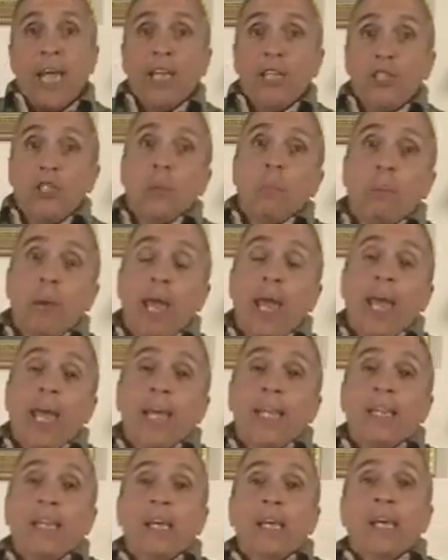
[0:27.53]
in
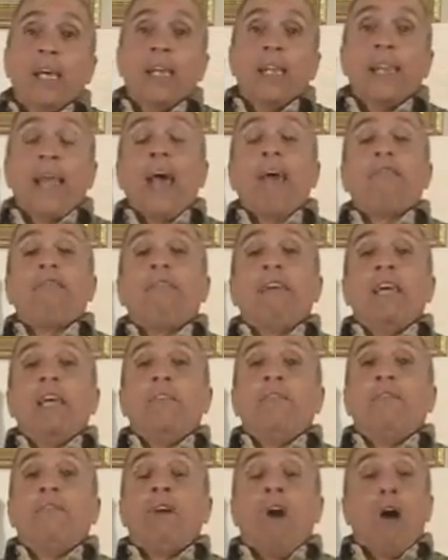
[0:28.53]
Japan that
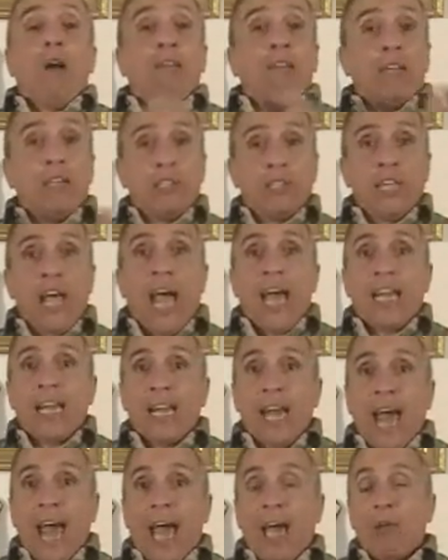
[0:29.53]
read, "Foreigners not
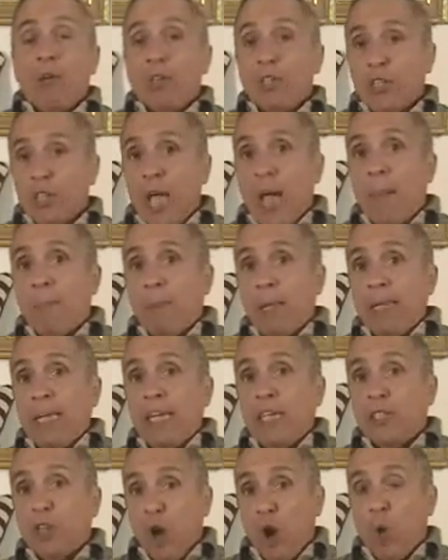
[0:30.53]
allowed" or
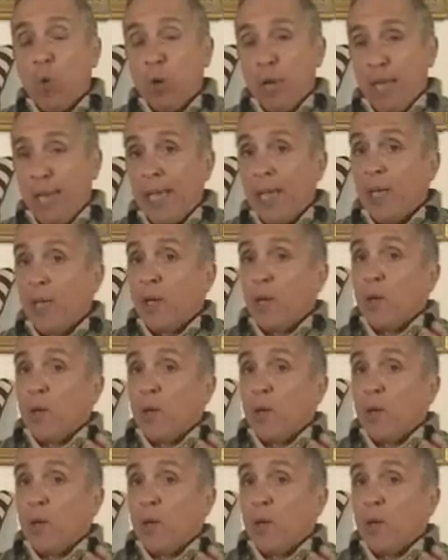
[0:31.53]
"Japanese only."